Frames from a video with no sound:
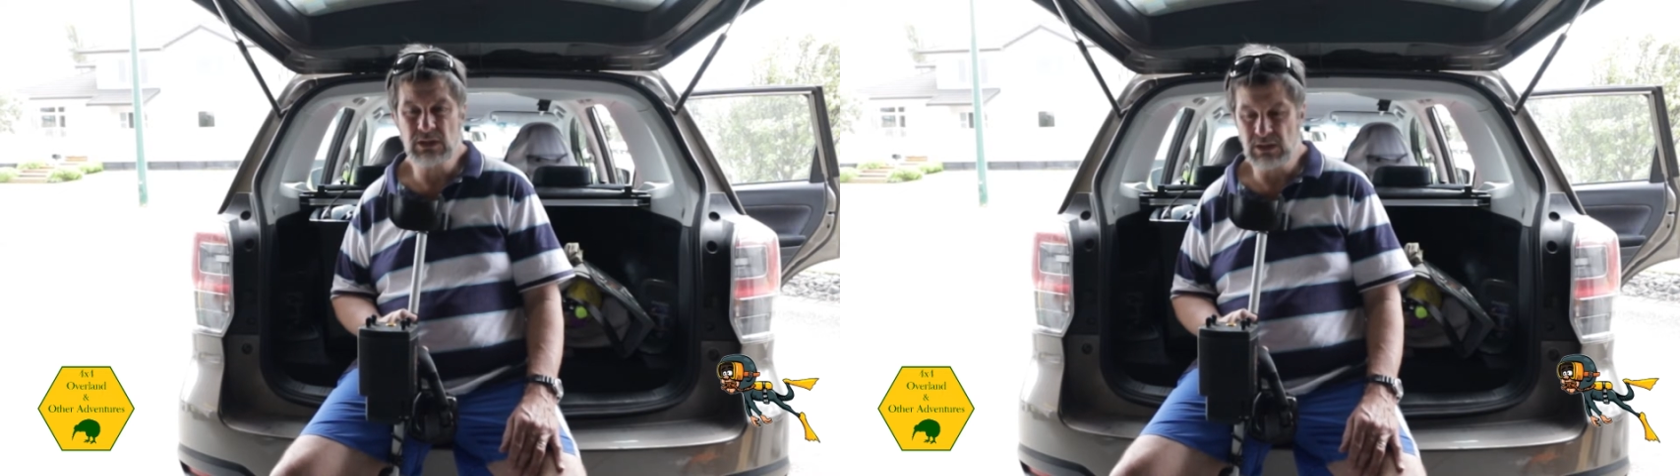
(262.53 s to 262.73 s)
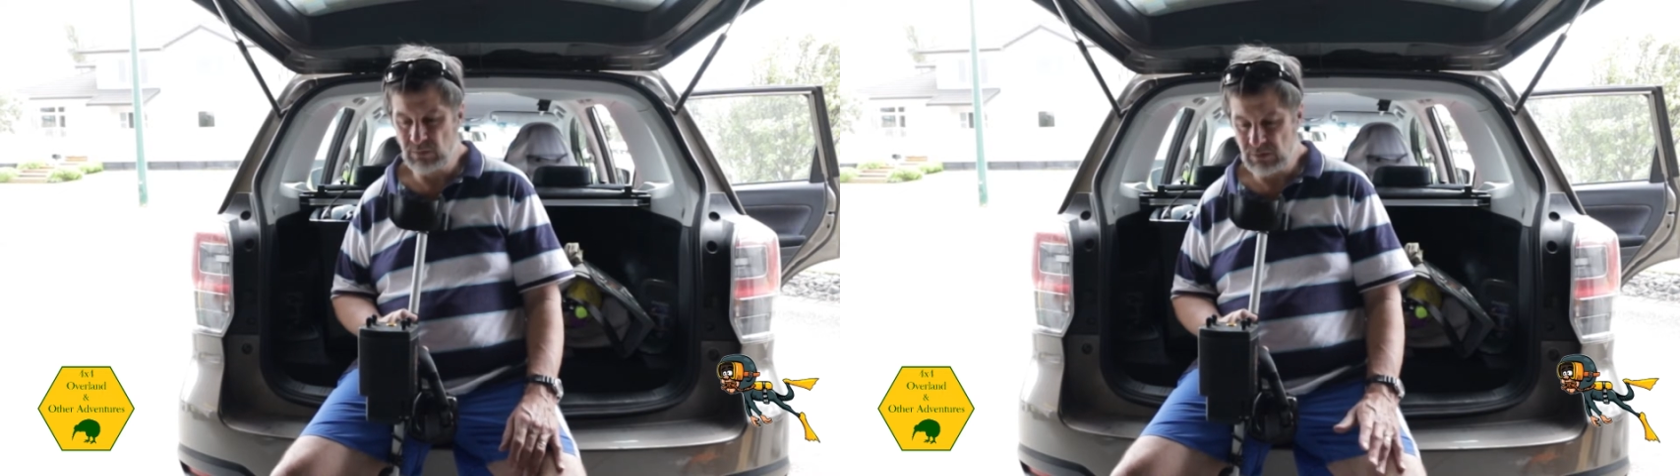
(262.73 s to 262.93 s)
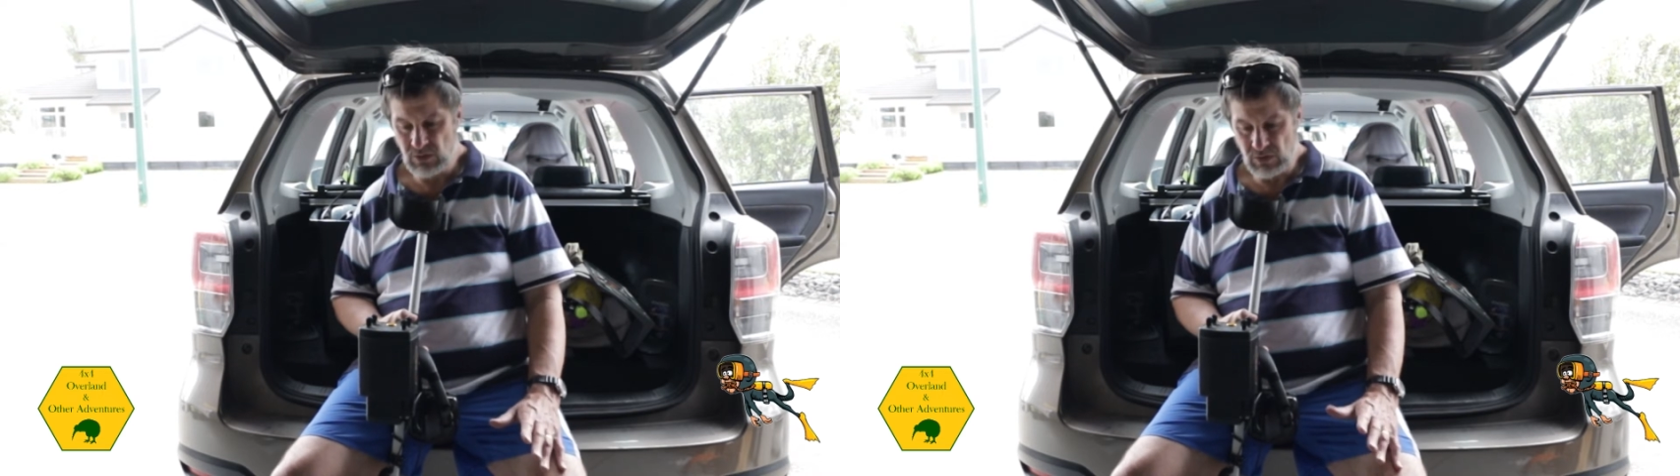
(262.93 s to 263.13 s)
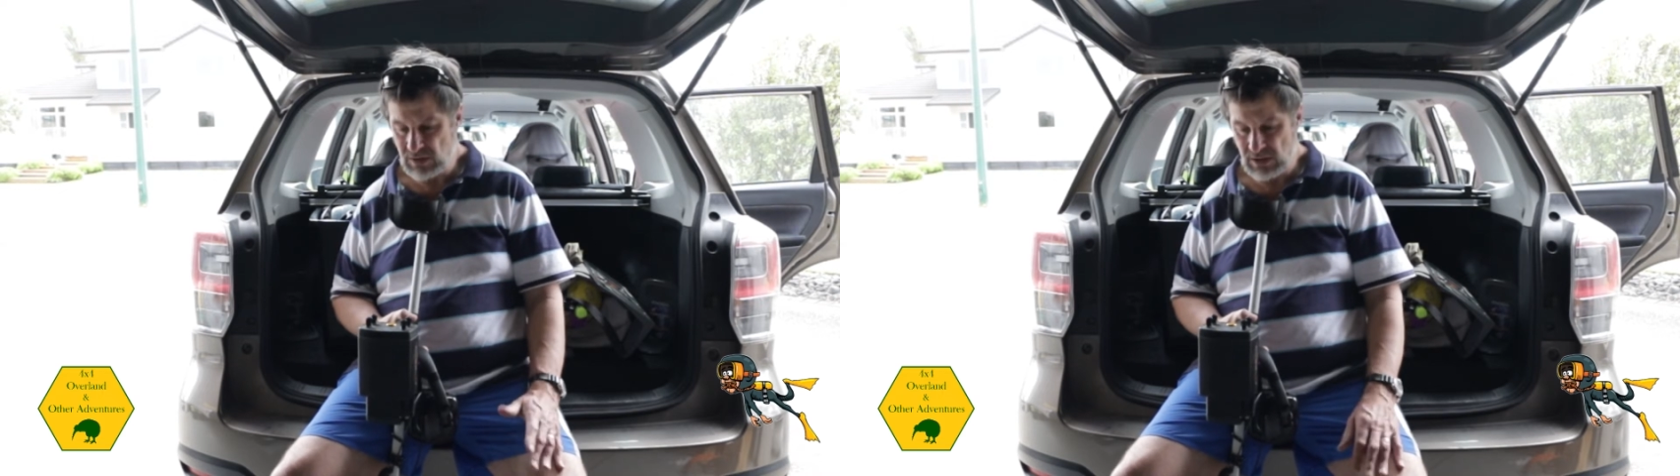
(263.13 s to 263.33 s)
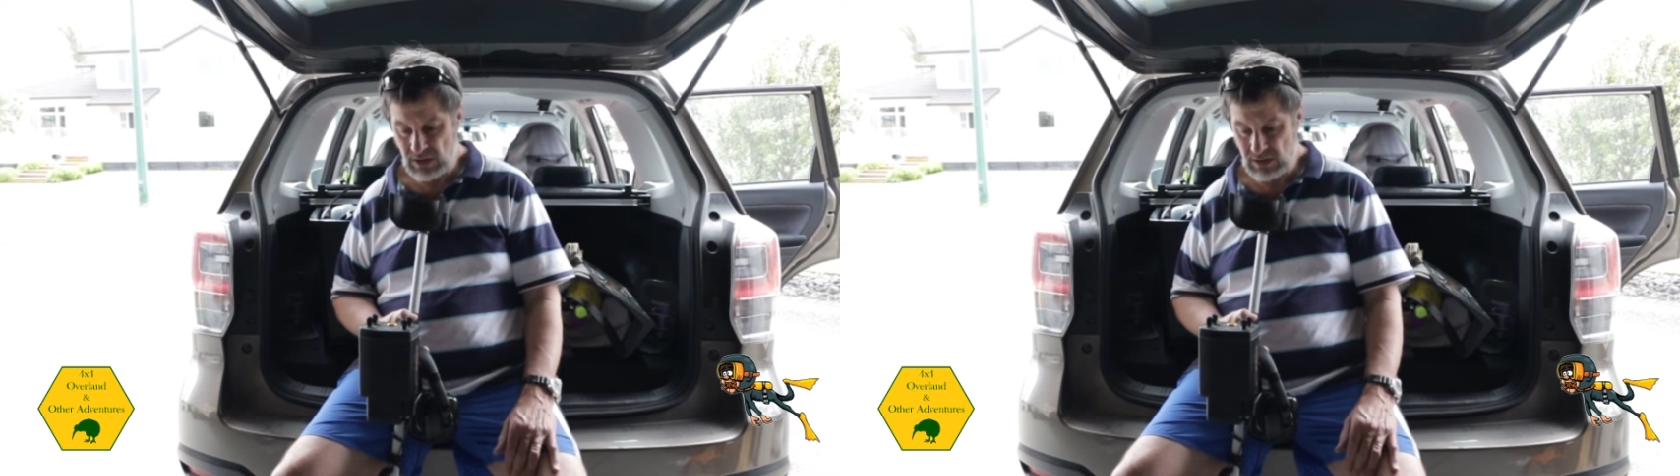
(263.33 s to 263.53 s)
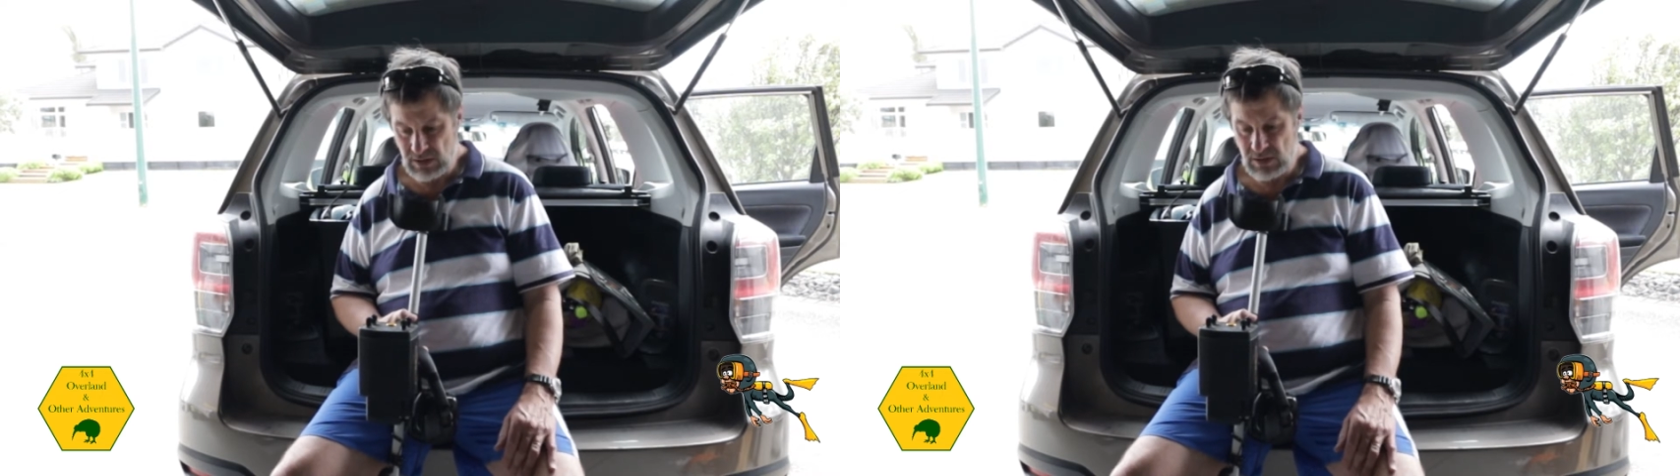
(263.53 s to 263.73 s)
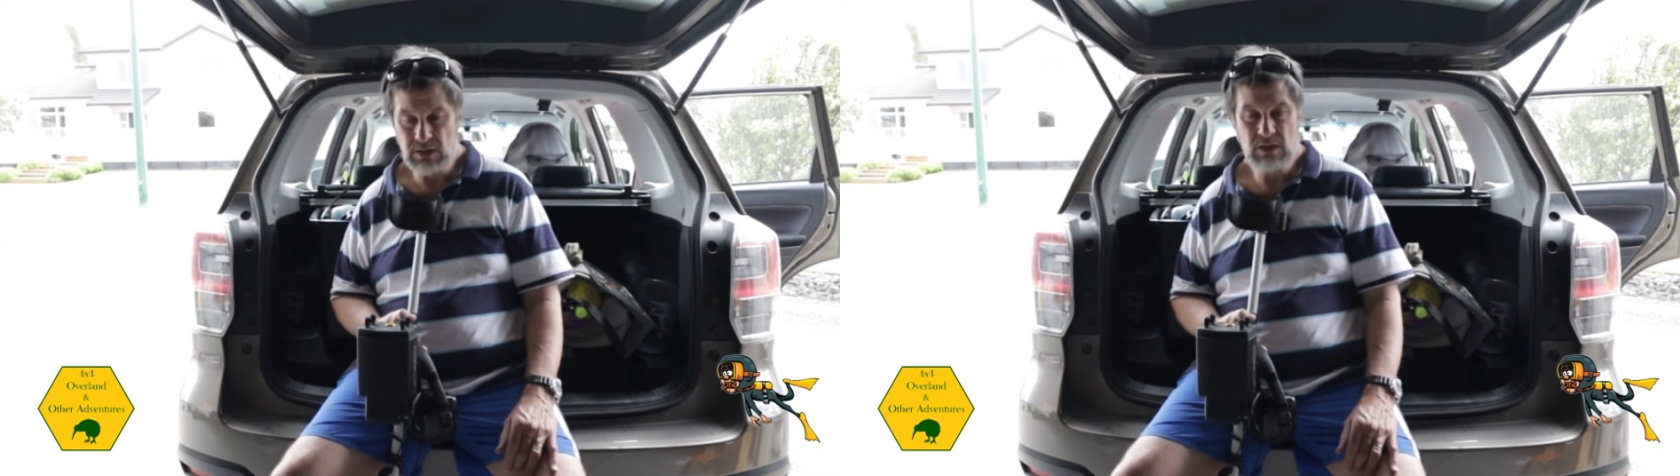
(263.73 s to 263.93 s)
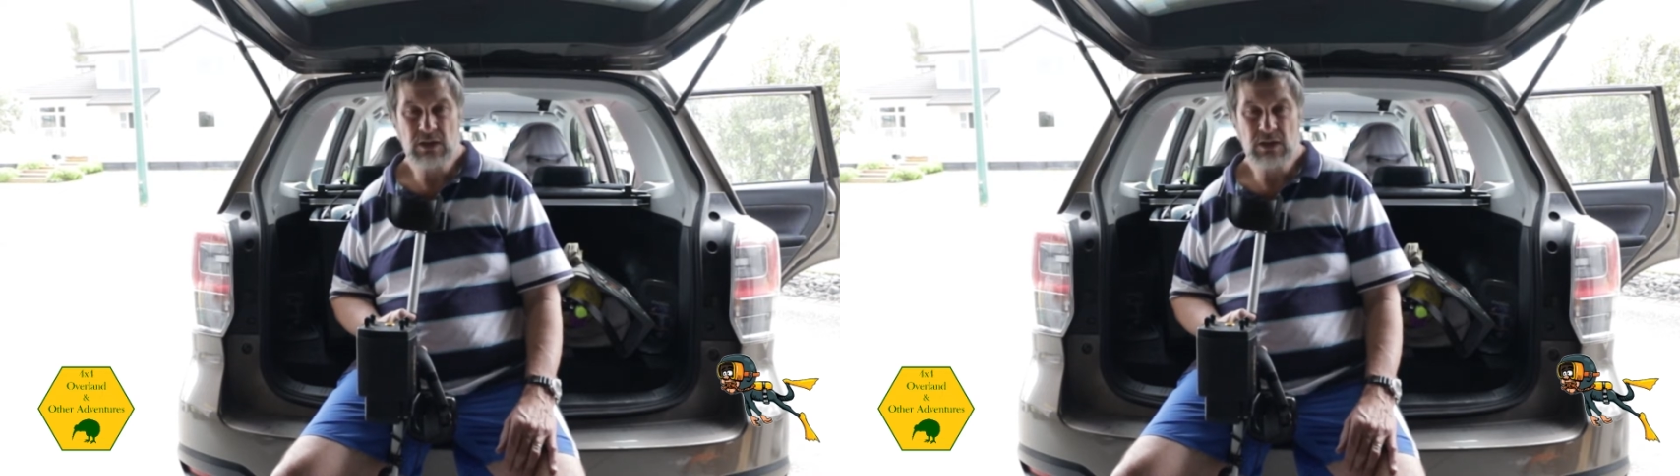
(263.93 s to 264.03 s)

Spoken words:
and there was odds and ends.